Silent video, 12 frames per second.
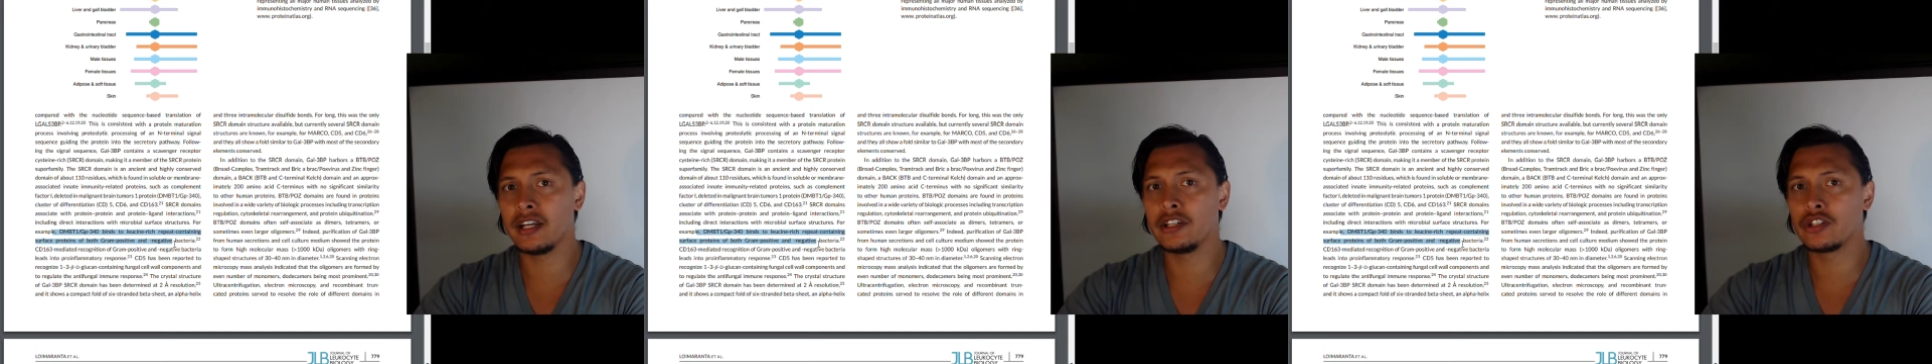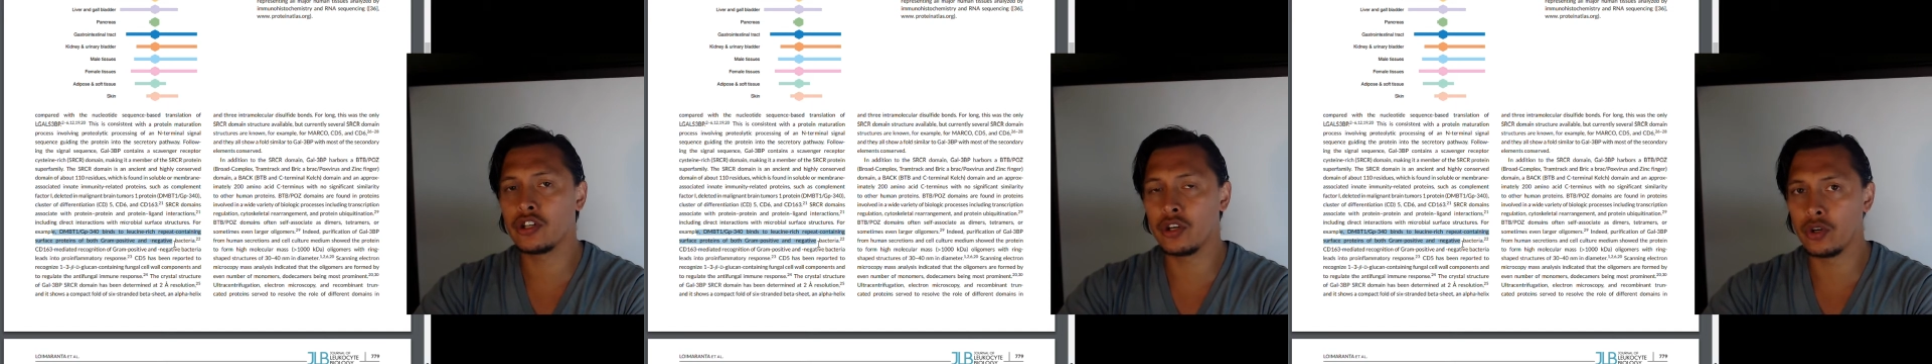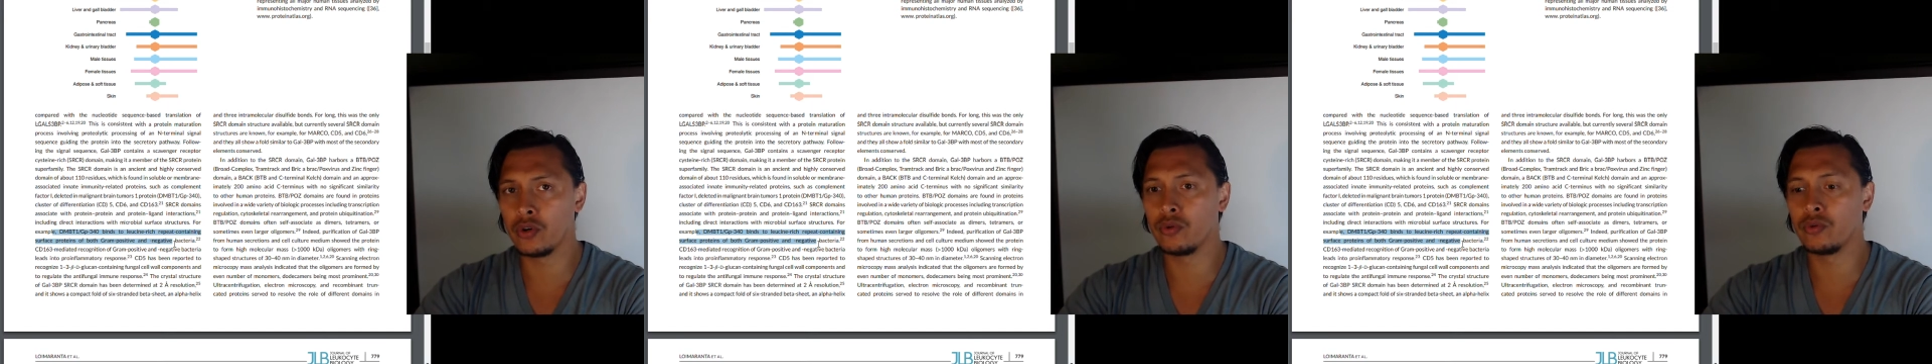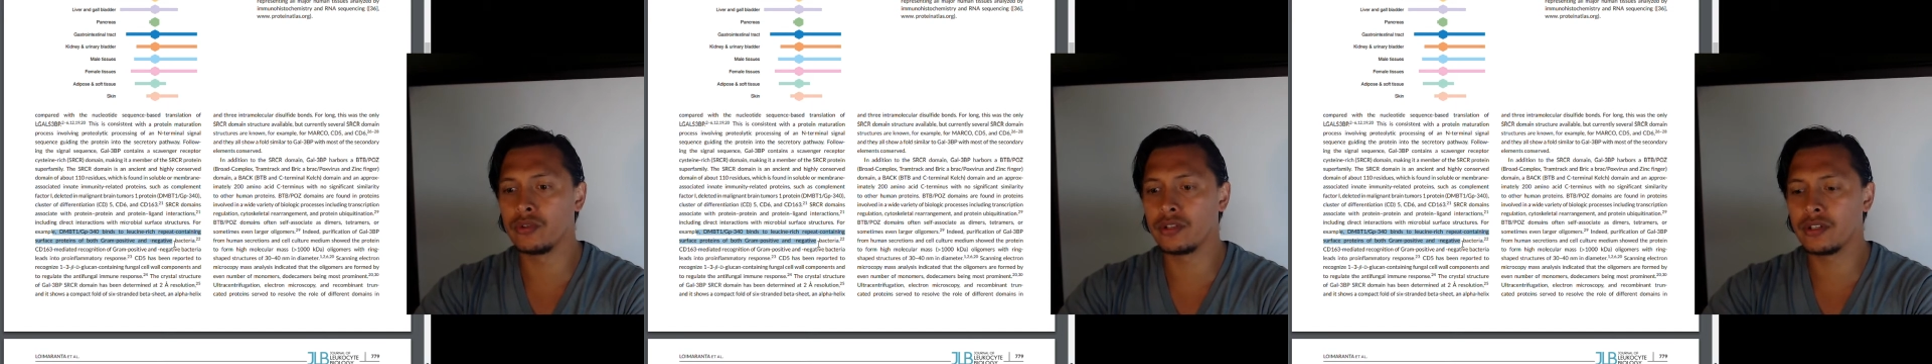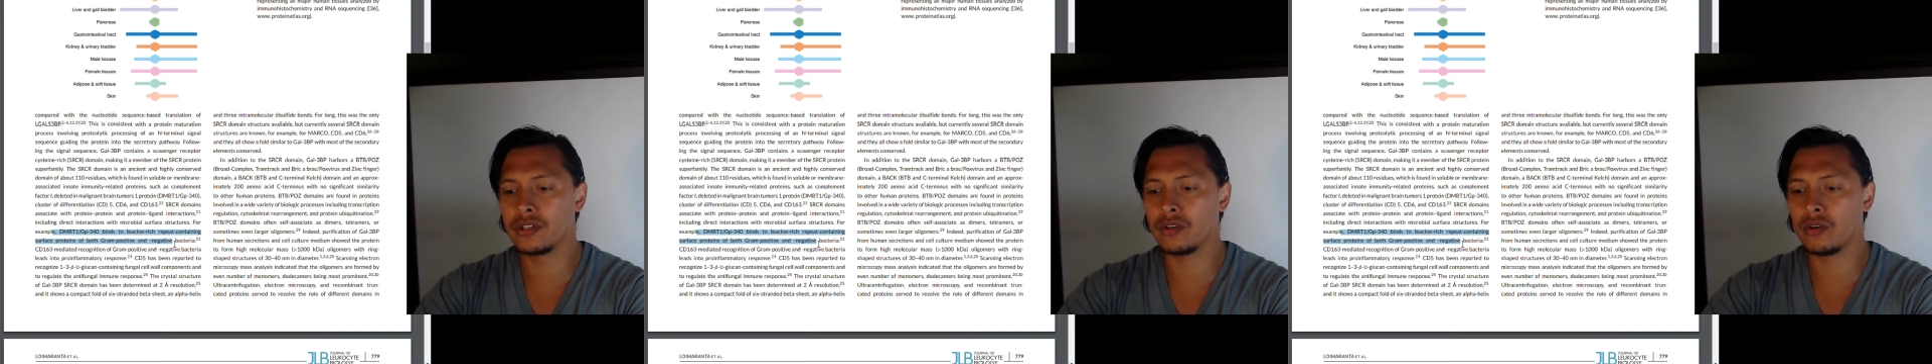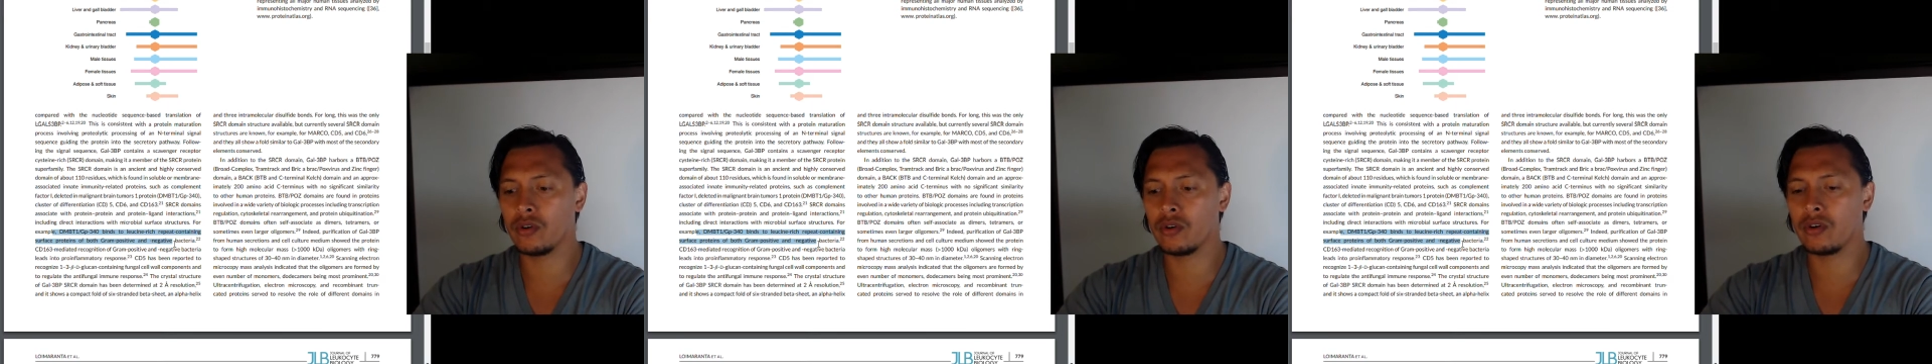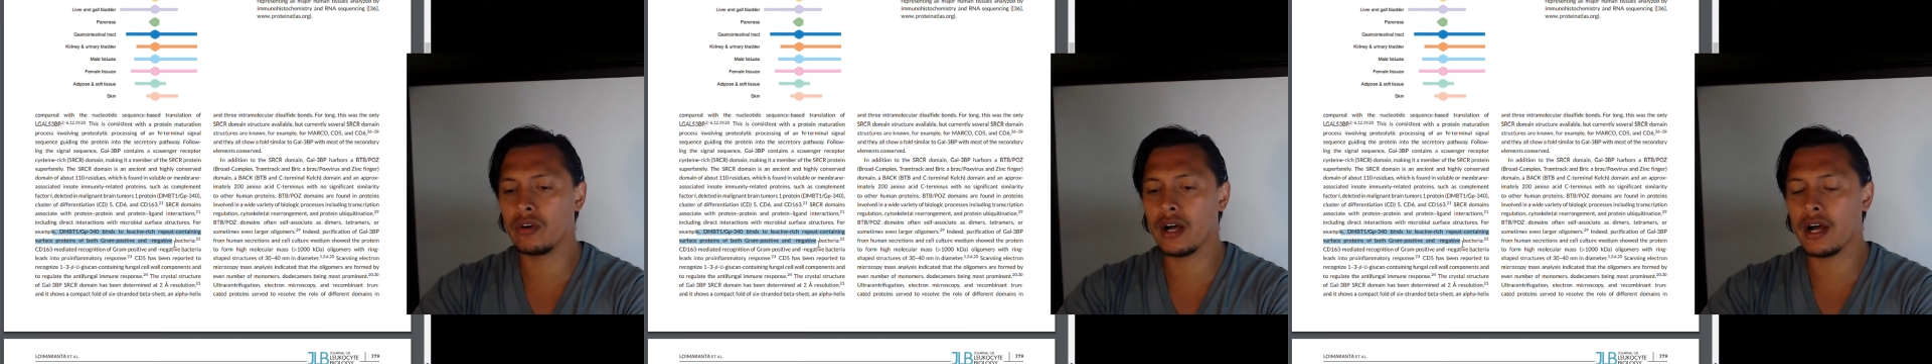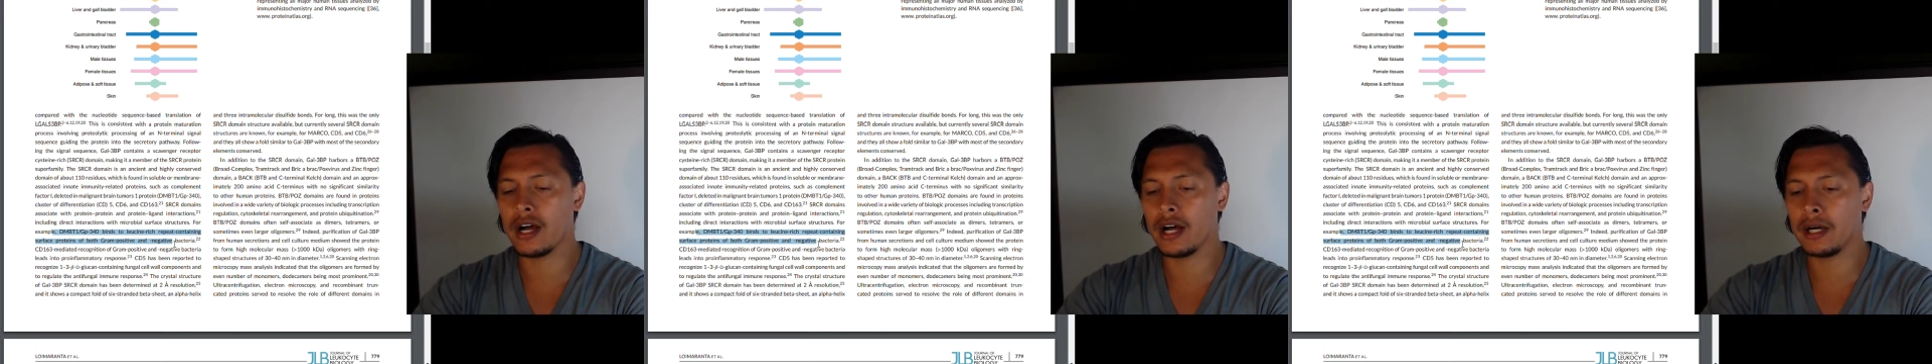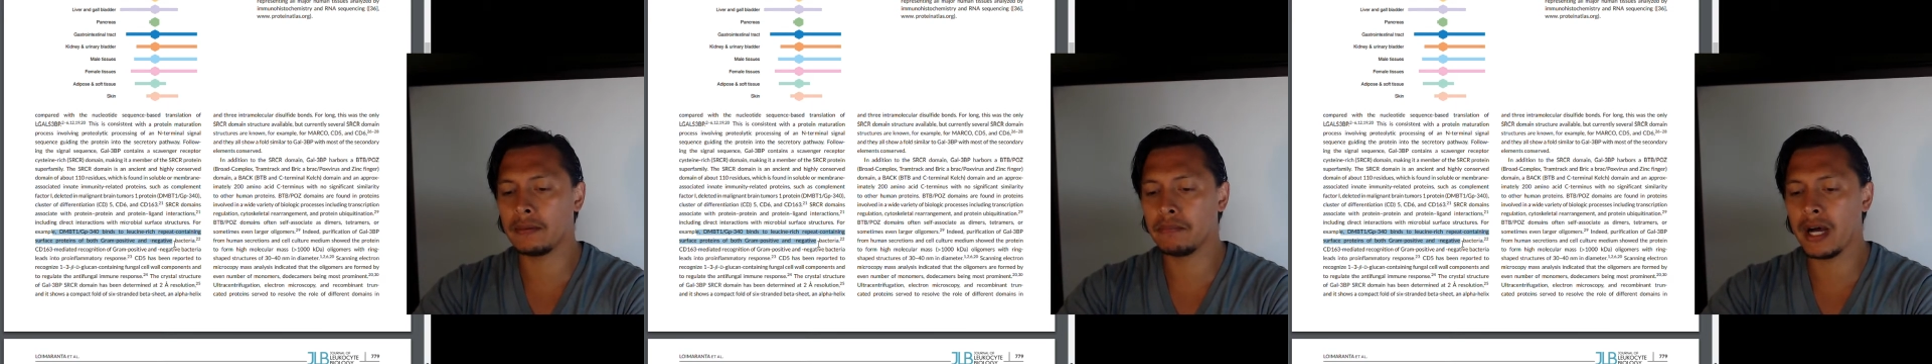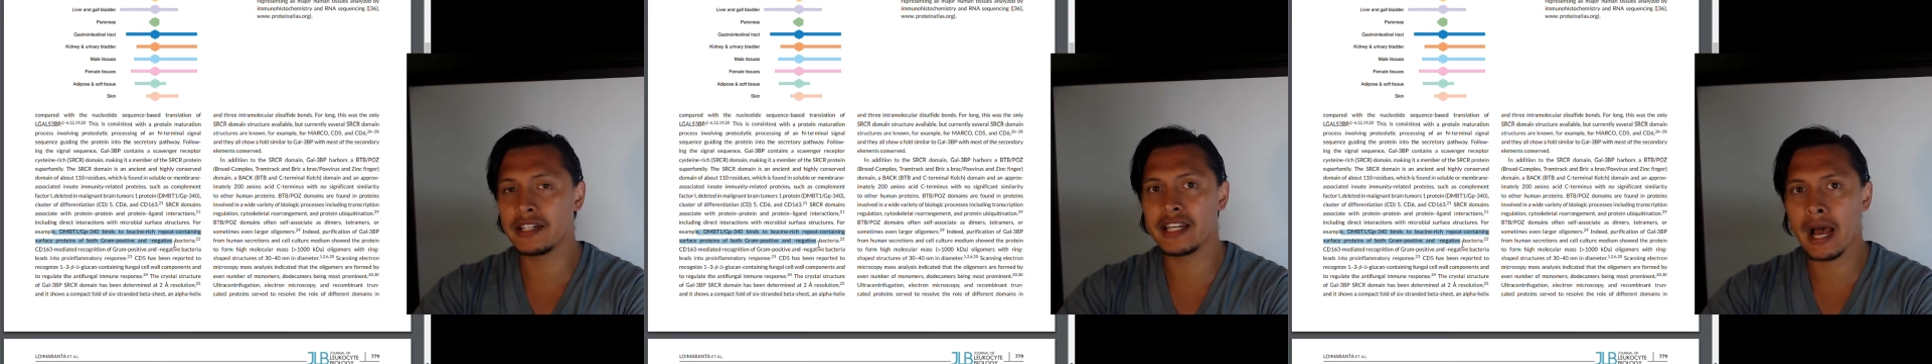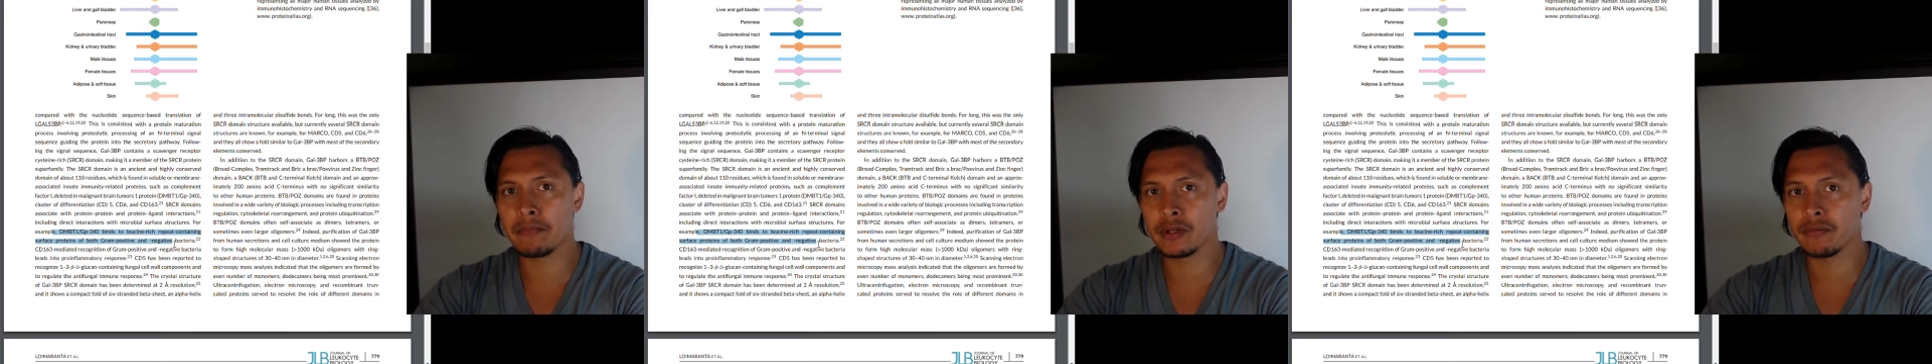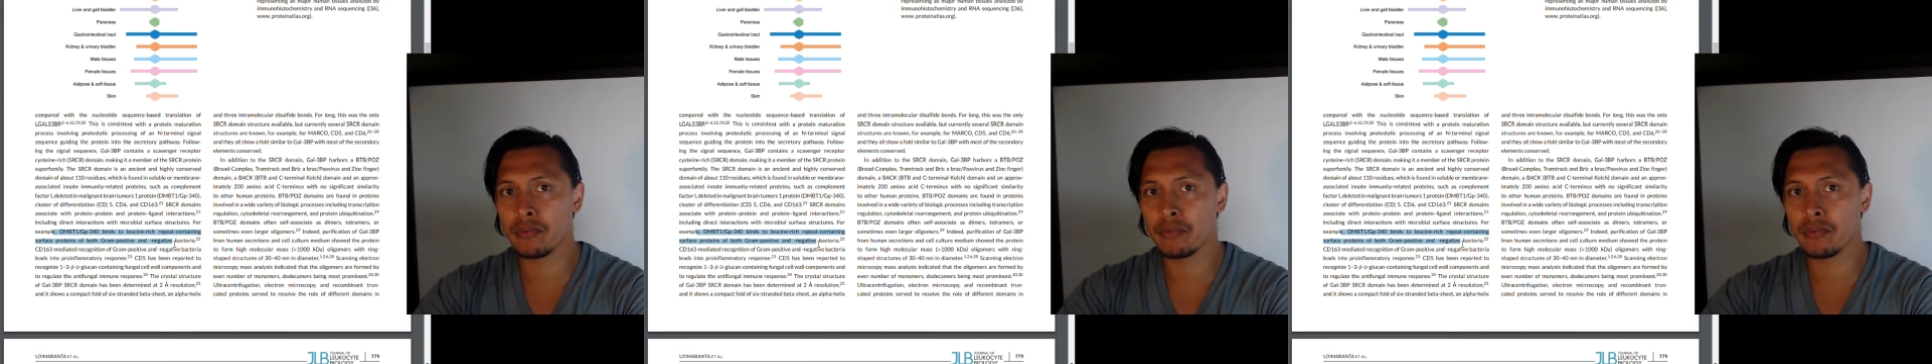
tuned adaptive